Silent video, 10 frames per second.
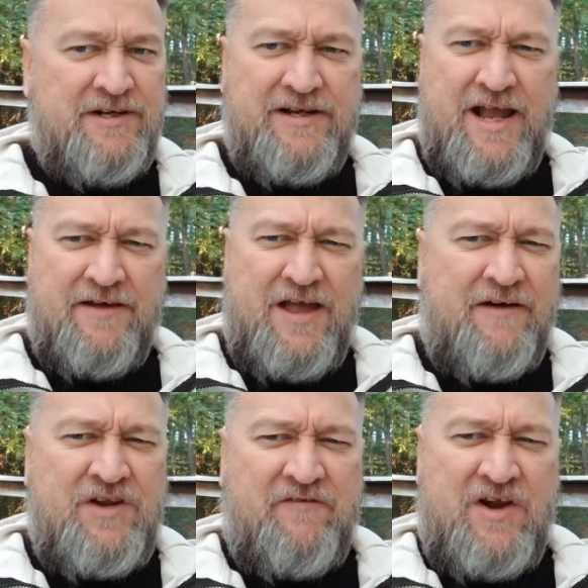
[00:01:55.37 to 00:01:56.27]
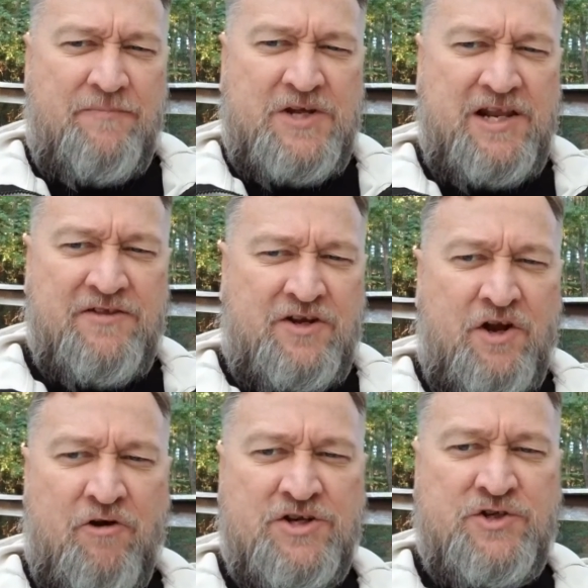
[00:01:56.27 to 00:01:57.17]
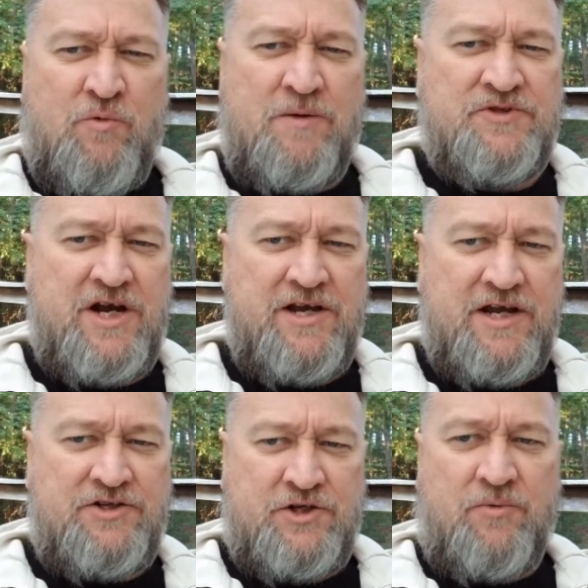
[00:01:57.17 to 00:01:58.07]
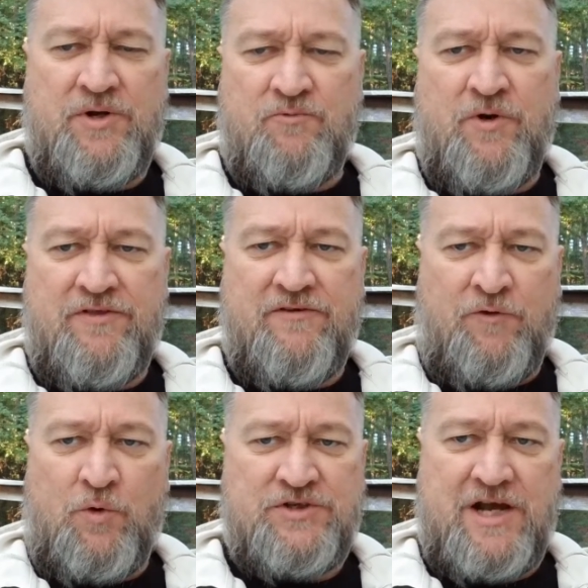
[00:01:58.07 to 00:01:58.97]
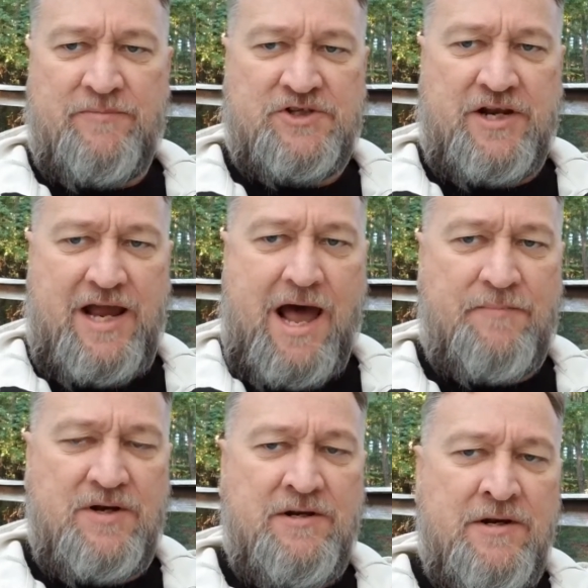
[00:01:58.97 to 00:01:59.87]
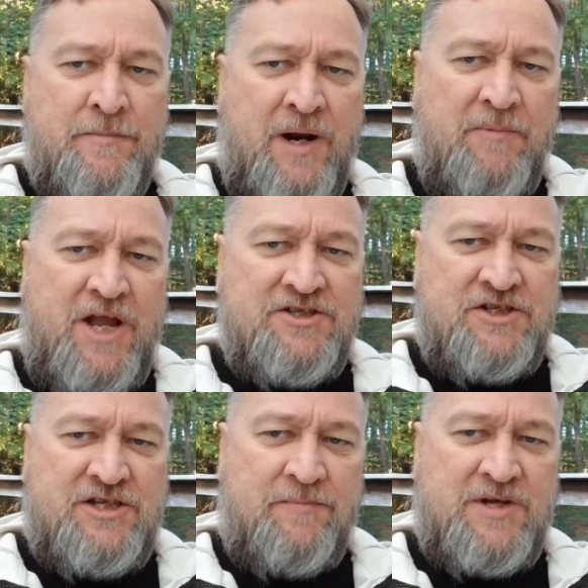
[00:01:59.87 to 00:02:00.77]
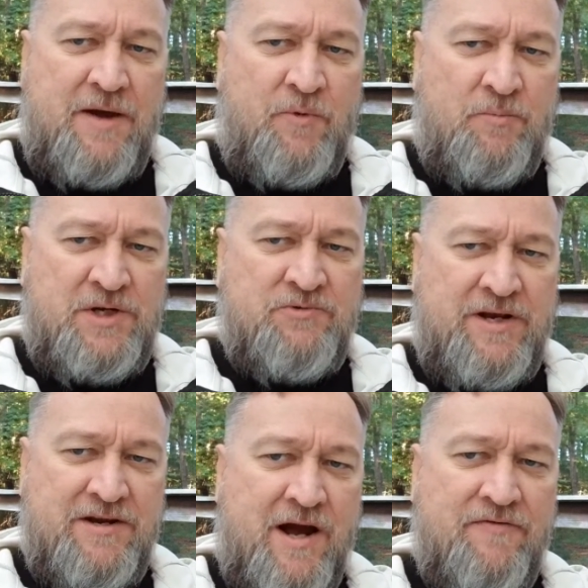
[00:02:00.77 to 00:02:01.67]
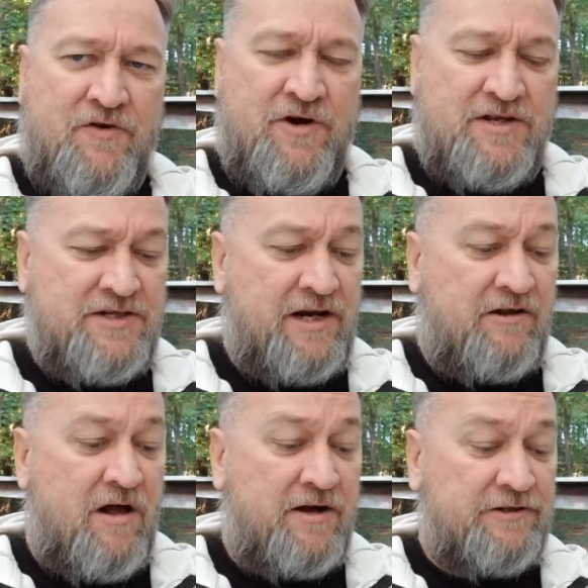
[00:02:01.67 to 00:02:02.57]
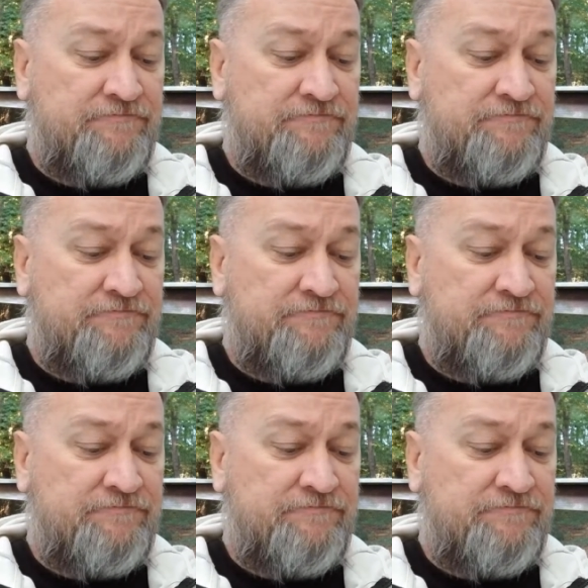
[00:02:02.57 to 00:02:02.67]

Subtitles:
Yeah, they haven't even updated the congressional website yet showing when the floor time is going to happen. But I'm guessing sometime between 9:30 and 10 o'clock.